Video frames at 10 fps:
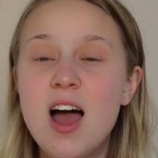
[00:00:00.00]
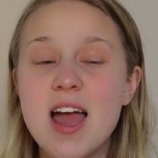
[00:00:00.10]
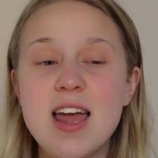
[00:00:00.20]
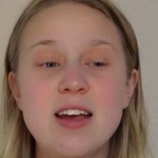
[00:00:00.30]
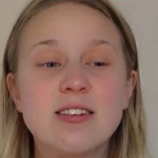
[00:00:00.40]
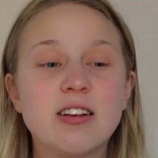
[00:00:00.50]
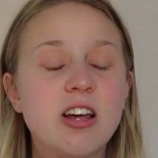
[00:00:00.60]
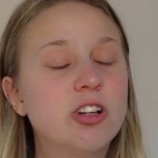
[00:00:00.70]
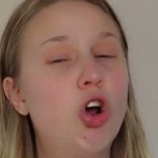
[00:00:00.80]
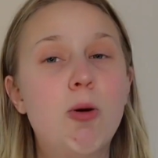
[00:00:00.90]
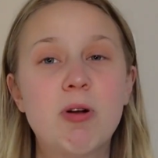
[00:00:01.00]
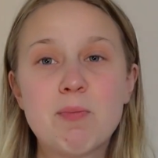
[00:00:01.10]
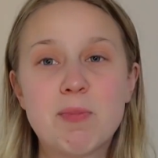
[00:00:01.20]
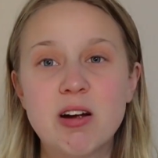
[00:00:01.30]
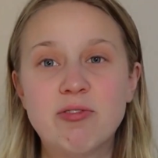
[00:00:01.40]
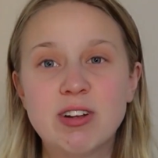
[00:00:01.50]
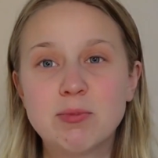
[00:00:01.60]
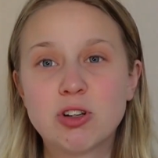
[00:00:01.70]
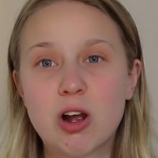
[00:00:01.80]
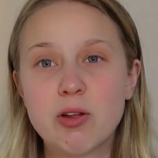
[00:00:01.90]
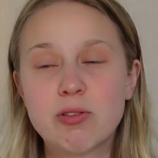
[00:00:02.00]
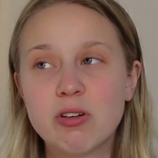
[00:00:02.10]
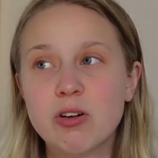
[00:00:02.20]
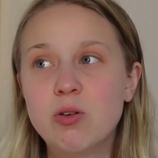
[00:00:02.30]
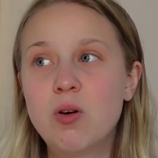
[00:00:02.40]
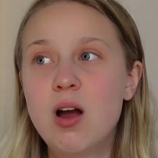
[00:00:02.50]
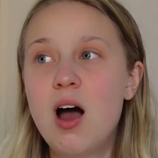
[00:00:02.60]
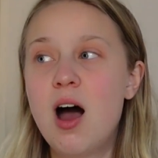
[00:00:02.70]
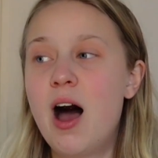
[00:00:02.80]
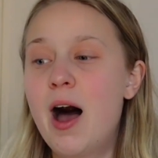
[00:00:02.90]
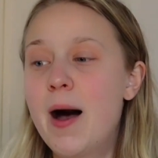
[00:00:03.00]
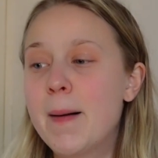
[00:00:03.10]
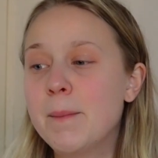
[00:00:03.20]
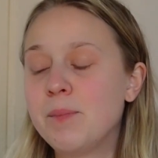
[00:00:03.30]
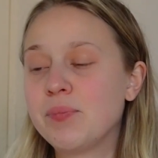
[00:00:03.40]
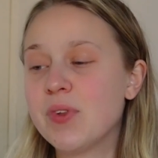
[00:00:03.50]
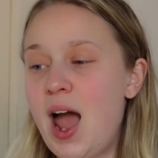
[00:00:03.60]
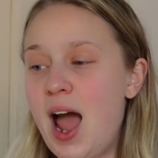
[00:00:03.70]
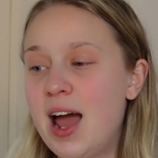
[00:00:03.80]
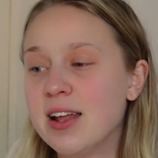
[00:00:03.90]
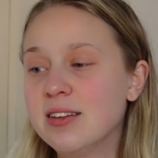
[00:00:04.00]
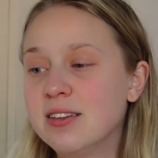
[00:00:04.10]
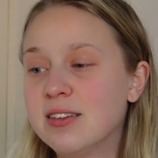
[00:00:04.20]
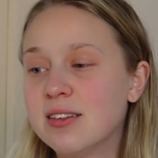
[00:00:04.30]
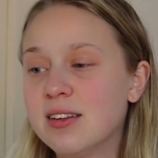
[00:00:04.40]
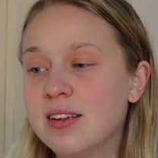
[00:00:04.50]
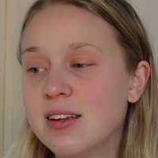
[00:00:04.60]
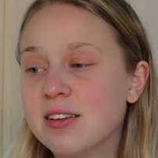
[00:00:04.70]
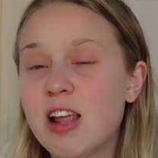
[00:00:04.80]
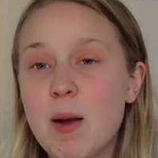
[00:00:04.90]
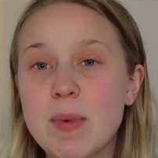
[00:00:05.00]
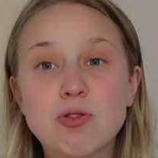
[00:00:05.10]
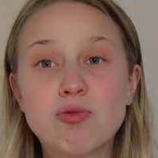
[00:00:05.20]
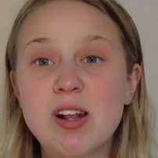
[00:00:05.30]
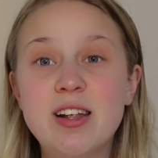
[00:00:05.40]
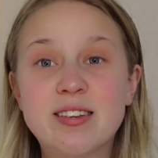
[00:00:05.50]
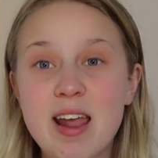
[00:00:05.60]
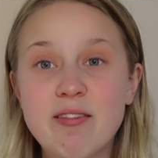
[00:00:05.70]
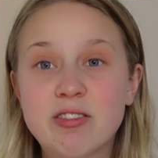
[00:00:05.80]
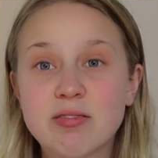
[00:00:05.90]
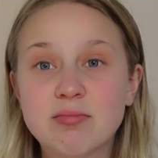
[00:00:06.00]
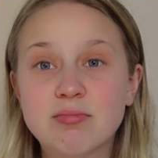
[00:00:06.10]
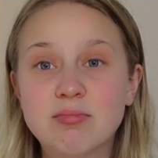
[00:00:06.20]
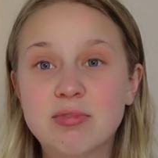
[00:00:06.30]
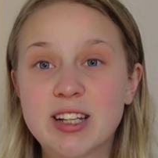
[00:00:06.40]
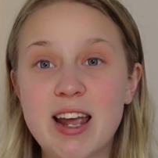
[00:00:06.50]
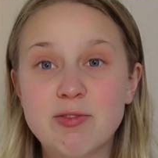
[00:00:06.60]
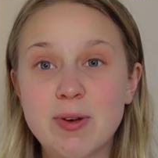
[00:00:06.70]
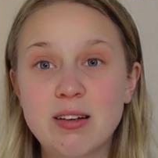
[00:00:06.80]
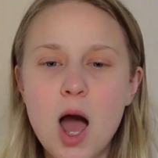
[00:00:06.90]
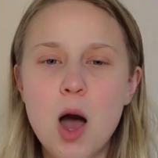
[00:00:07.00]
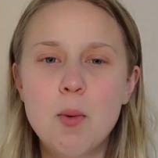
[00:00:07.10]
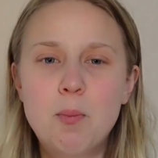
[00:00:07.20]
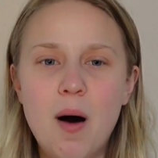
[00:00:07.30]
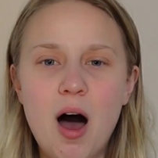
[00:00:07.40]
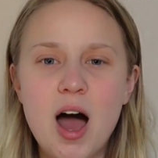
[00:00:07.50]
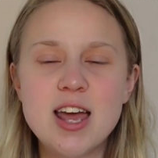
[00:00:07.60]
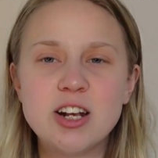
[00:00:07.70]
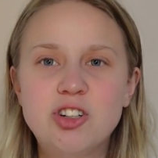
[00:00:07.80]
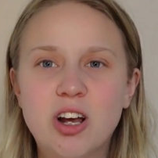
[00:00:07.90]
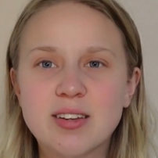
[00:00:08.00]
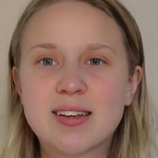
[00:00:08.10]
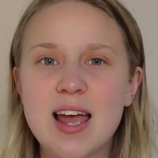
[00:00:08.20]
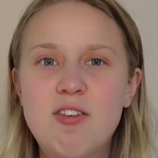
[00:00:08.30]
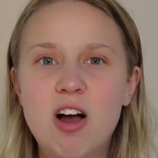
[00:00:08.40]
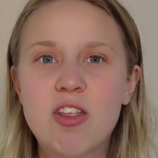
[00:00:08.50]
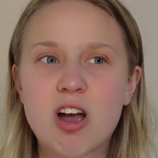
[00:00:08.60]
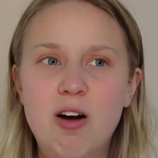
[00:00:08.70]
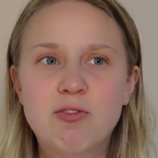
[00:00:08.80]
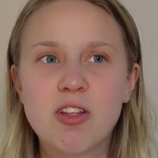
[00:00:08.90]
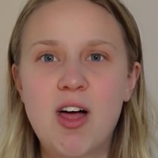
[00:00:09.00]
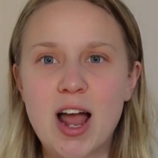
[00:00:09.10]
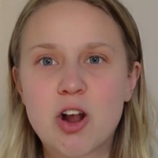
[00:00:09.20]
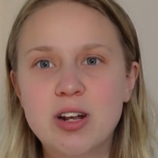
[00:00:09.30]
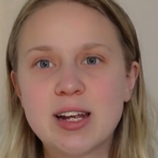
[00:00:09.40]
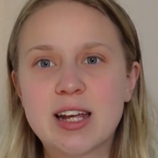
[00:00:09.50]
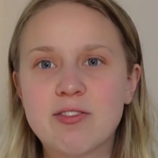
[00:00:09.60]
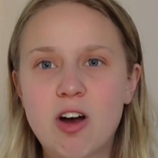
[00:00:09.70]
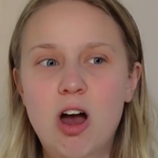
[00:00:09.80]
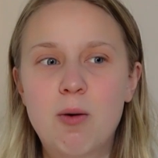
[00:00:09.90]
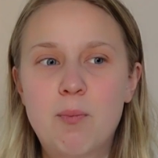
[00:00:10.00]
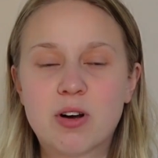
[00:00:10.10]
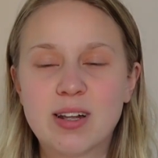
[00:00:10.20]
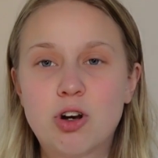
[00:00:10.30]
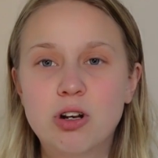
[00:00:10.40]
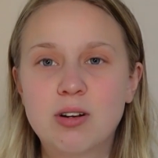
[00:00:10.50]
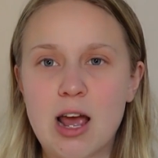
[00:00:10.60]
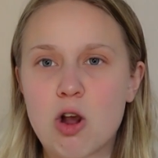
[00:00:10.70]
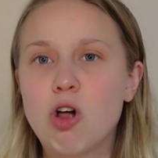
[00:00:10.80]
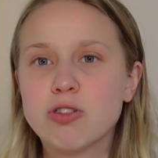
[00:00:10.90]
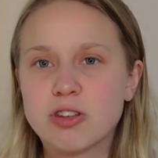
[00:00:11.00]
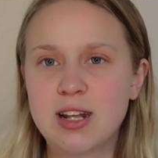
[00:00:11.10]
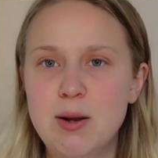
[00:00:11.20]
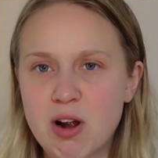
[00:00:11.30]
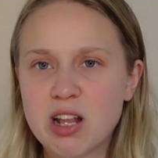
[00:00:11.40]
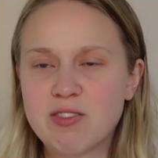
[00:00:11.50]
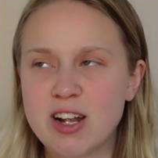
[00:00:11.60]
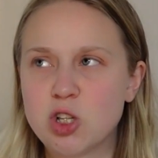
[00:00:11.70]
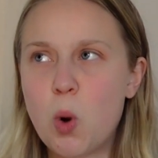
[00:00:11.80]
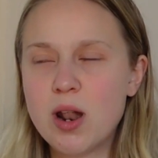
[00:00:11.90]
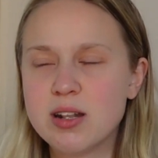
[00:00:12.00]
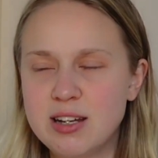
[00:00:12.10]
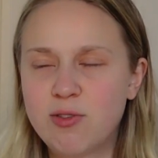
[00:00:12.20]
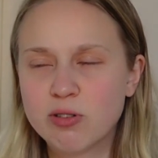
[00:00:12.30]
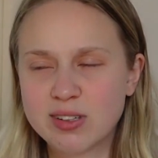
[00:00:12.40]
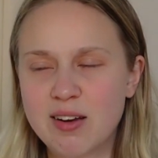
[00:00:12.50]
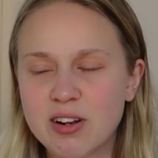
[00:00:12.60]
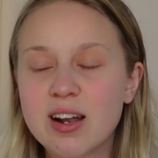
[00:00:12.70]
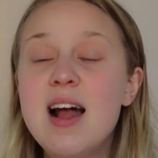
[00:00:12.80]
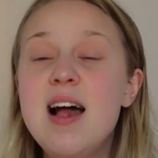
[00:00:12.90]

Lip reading: It is such a horrible experience for them to go through, and dummies really saved me. But it just gave her the comfort that I couldn't give her, because I couldn't like constantly breastfeed 24/7.